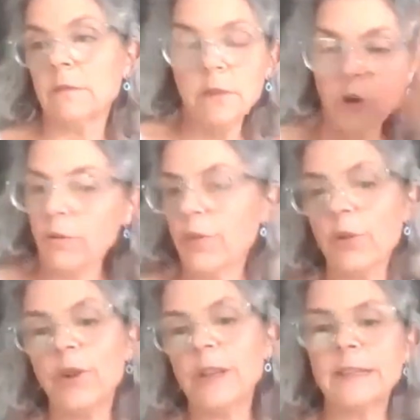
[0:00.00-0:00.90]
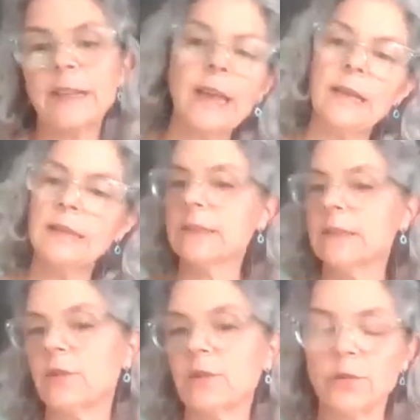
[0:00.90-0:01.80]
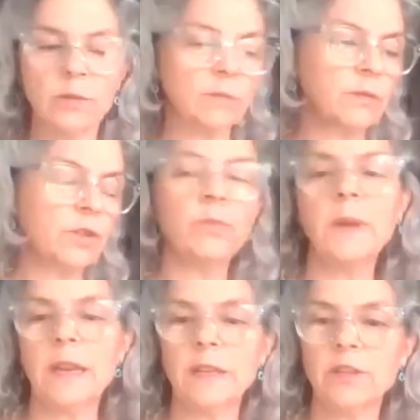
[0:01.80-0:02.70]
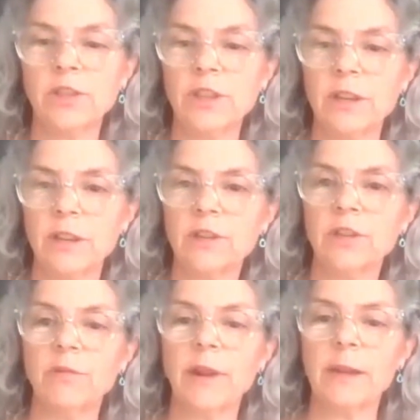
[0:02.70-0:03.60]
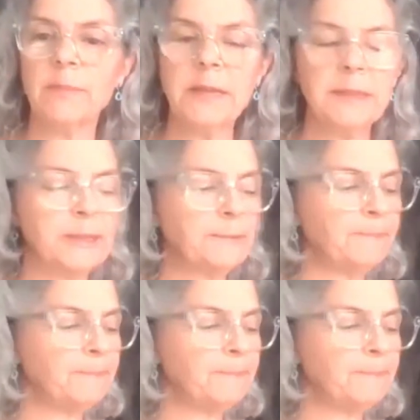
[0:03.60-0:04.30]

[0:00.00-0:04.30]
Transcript: 30 seconds to 2 minutes, she recommends.